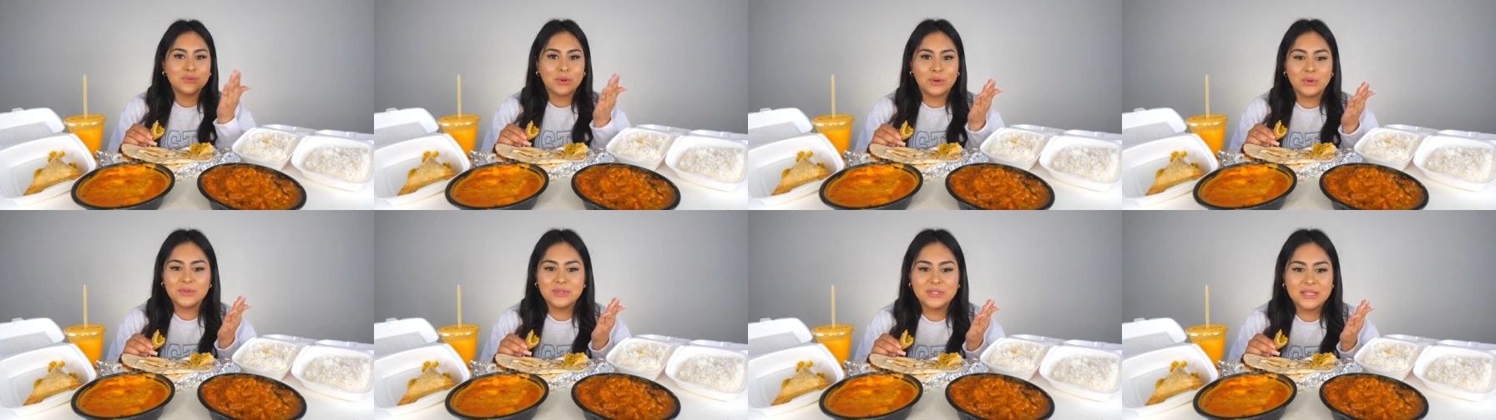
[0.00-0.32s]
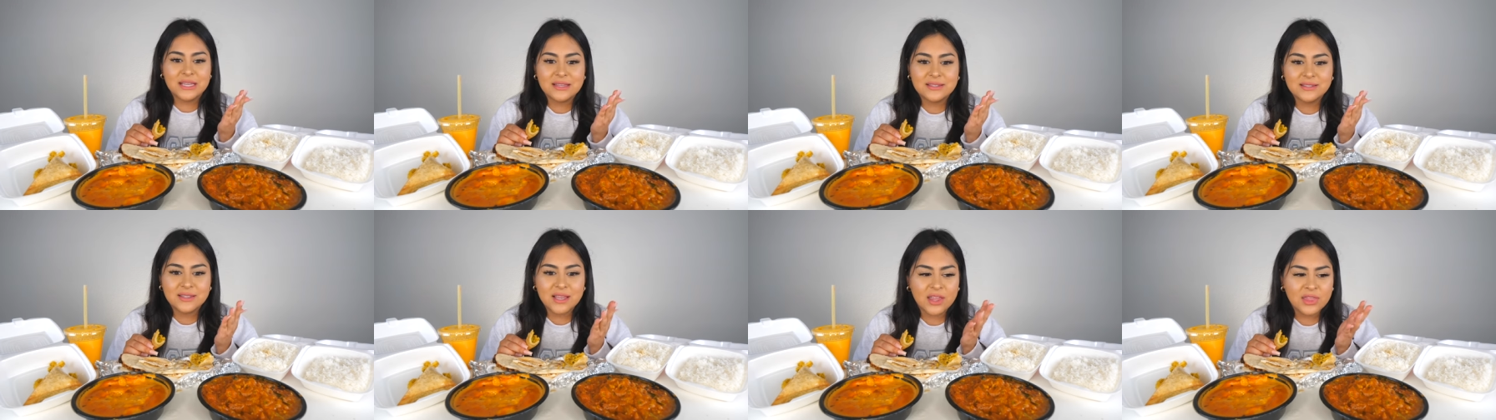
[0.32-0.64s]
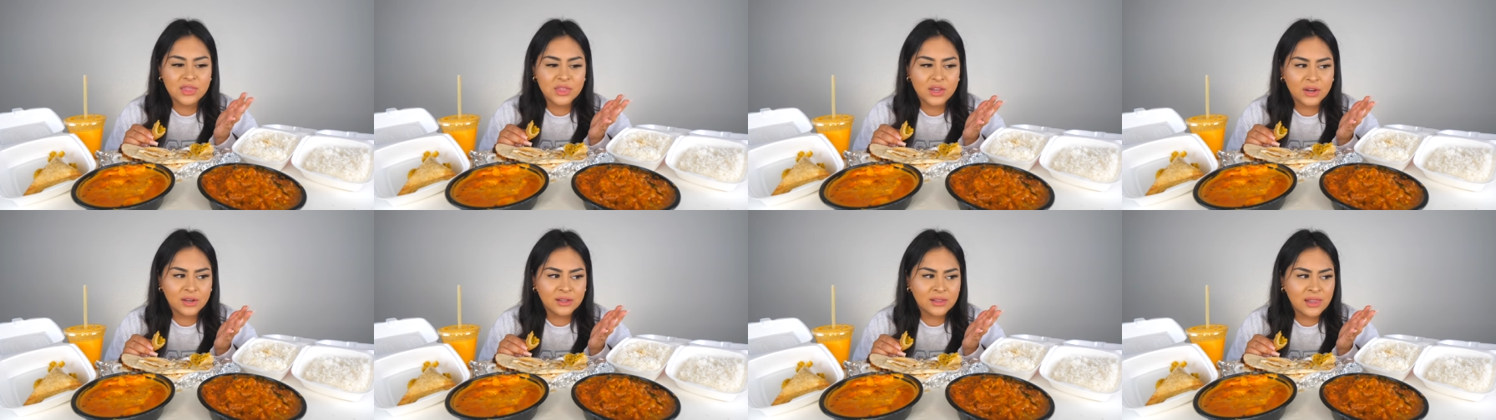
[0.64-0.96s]
roses
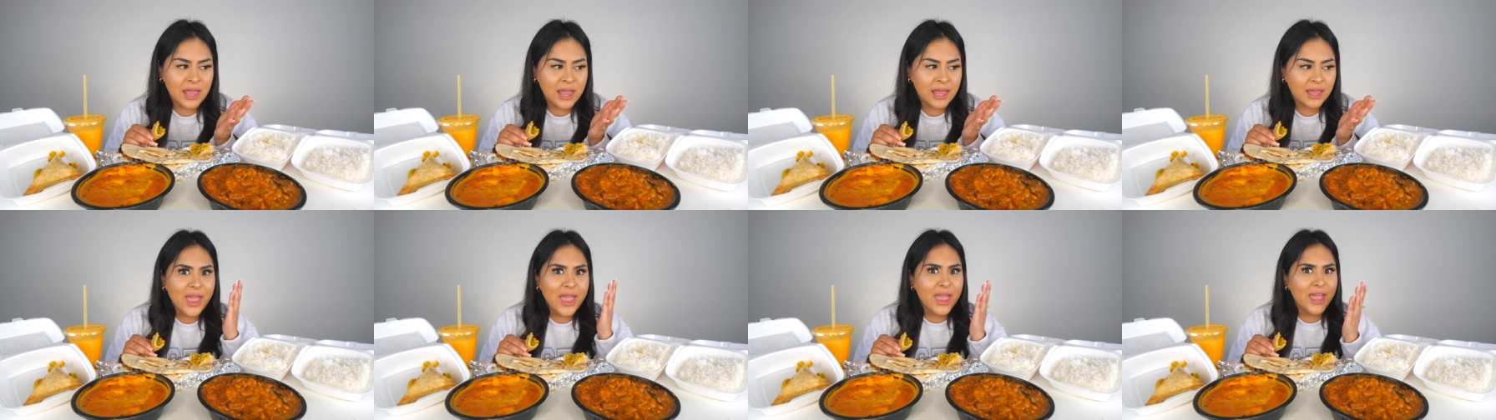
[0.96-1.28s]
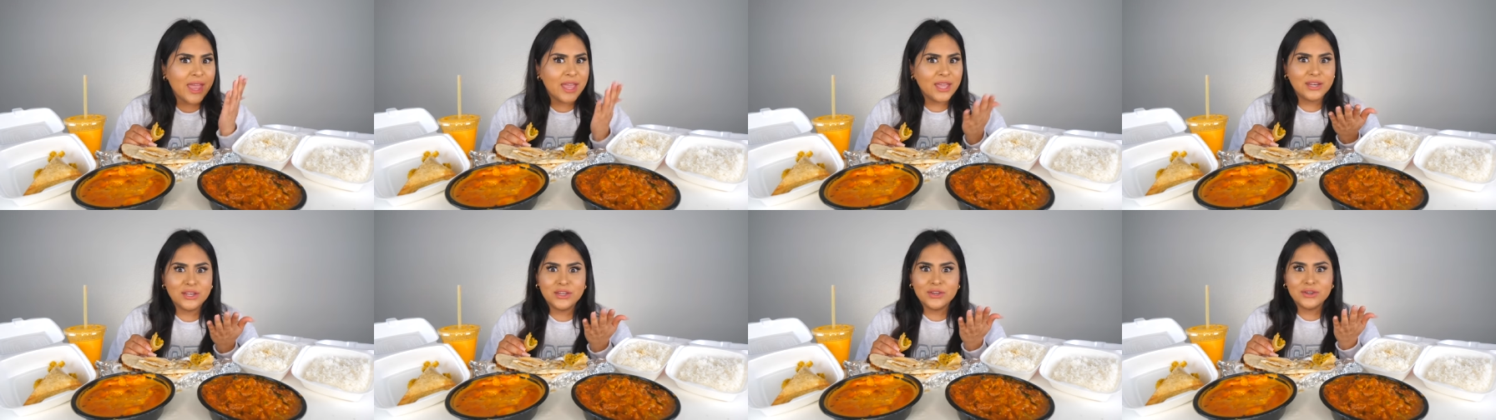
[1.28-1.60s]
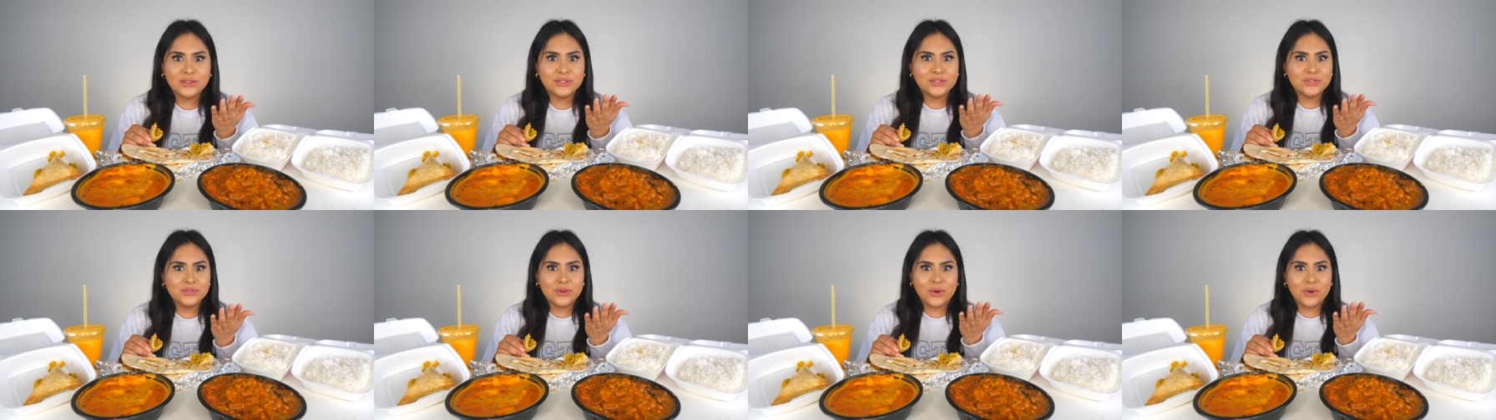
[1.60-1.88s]
and they're like 8 years